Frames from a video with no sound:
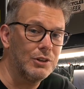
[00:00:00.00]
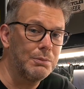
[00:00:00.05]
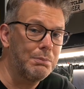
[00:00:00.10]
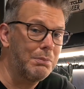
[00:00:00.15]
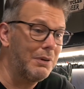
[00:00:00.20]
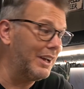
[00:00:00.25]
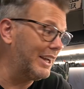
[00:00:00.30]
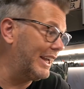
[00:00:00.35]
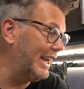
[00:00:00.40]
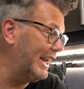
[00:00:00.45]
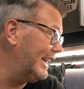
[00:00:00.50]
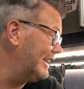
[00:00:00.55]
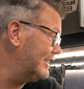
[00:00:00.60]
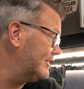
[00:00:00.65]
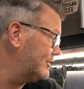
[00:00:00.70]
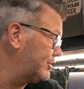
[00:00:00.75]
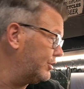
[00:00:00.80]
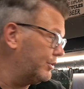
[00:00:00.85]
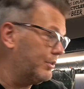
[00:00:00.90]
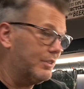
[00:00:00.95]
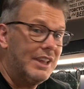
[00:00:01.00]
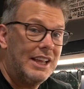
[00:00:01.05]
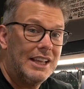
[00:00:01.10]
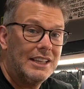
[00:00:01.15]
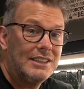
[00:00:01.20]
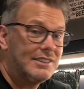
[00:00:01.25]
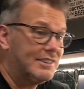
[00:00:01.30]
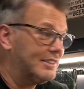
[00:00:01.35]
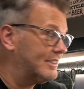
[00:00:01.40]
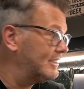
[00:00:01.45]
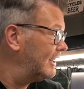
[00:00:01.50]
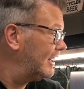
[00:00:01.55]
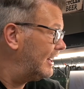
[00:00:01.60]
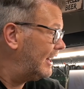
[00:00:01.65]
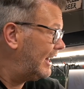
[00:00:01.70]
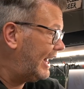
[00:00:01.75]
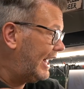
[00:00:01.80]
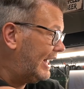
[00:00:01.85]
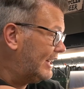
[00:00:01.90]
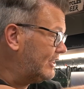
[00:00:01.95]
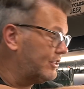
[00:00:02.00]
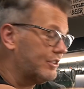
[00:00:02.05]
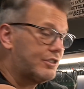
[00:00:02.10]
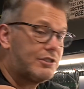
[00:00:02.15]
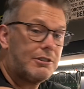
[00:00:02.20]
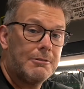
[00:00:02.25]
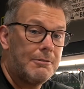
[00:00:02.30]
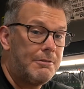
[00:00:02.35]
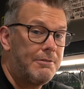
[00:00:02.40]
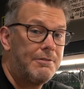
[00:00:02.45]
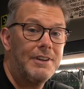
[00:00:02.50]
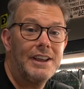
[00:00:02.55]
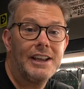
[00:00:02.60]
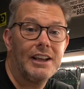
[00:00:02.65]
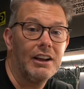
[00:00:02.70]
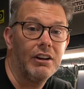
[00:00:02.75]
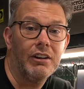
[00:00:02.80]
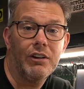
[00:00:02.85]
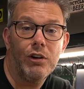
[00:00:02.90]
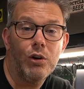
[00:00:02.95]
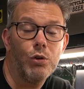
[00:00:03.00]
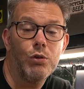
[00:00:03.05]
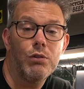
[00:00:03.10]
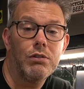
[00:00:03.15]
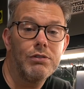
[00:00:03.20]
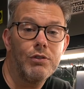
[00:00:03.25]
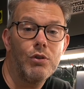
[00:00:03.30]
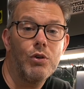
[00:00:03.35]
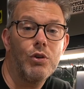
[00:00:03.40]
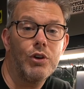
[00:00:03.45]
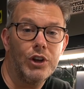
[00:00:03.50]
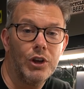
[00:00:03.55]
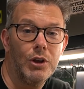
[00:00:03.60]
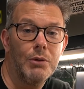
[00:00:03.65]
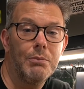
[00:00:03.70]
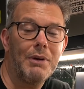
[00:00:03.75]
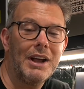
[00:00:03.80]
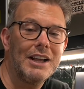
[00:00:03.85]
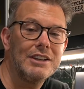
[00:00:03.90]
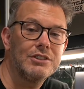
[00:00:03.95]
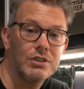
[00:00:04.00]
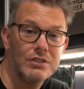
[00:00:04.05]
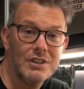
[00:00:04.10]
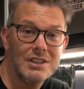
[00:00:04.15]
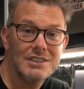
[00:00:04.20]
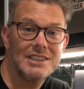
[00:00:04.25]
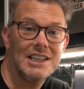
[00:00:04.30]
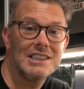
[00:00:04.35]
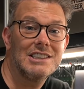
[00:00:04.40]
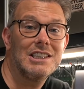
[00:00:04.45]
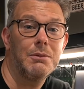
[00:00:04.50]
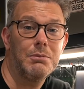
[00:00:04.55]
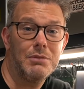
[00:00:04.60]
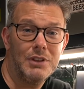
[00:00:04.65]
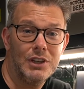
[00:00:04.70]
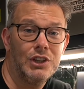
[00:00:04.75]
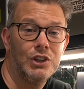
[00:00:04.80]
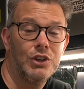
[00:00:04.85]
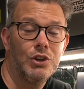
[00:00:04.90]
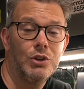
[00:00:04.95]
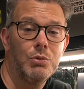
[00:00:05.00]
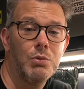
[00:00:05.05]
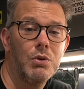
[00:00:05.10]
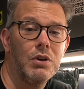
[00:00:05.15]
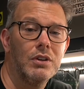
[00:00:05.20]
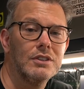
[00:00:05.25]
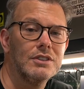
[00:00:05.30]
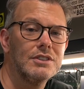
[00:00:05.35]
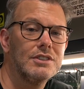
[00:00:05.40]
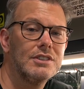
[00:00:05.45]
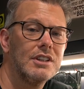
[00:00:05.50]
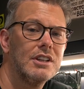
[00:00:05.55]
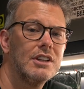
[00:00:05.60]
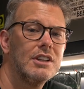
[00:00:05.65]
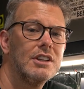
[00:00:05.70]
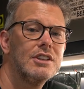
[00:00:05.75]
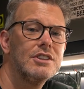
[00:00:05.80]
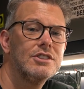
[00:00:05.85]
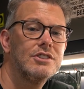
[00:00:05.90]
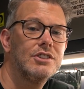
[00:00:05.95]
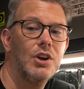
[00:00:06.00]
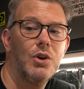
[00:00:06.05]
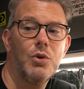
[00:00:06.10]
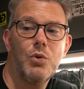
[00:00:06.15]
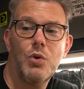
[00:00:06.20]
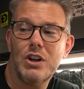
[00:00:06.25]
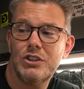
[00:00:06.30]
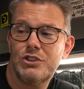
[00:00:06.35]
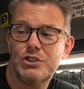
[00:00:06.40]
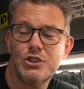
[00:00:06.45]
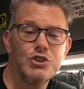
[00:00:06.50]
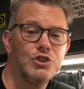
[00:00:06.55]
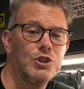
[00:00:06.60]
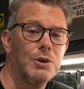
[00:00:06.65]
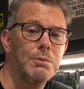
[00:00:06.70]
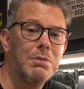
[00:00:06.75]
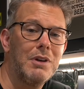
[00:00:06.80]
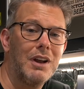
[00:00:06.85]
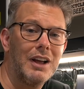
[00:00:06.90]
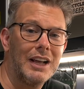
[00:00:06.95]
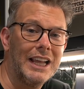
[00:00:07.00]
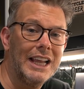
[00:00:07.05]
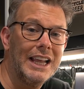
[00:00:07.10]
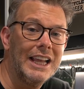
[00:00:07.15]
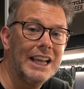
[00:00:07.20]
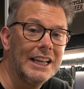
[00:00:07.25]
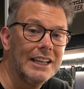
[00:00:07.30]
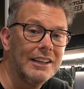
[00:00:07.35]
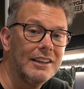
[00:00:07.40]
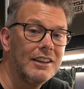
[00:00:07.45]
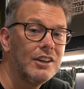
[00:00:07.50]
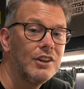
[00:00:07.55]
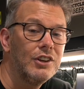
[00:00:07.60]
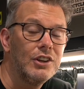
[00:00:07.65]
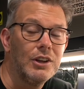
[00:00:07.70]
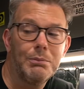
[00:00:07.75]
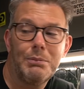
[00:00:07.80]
plug it into this and just configure it all for you based on the setup that you want. So as soon as you plug it in, your